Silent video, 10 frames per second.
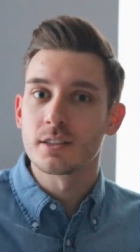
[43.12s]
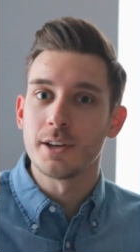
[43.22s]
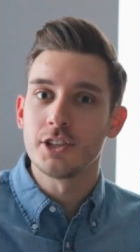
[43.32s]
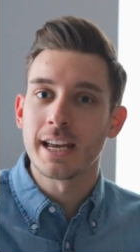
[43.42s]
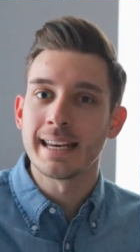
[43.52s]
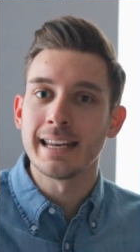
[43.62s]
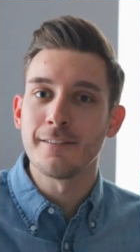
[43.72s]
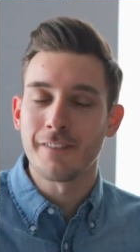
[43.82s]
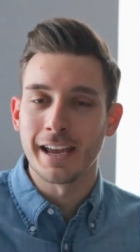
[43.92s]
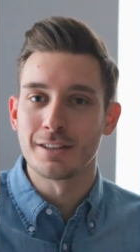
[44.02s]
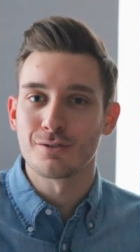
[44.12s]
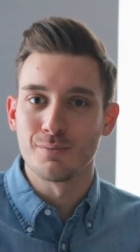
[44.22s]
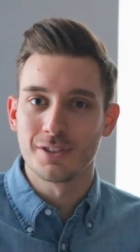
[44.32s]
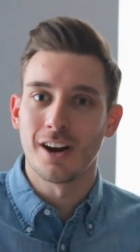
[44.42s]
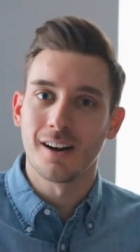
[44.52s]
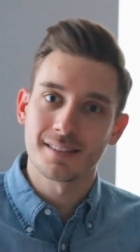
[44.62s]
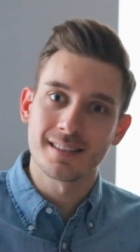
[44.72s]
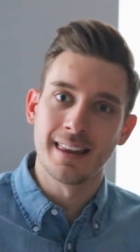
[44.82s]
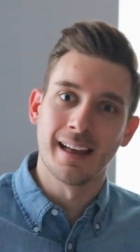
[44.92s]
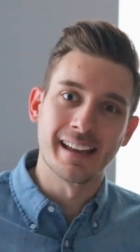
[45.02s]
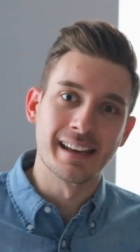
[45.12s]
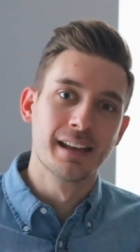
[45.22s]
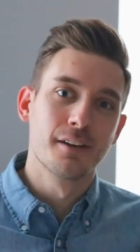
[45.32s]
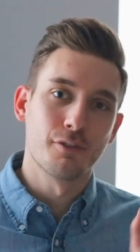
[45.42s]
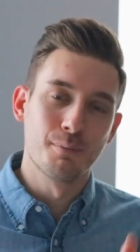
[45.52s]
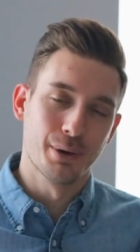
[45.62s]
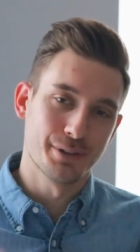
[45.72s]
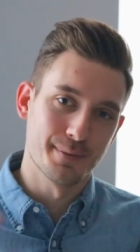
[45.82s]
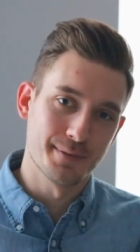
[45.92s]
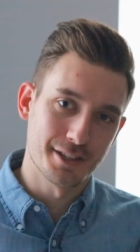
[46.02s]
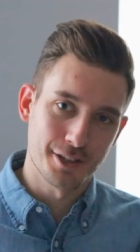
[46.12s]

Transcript: So it gently fades from dark to light, from bottom to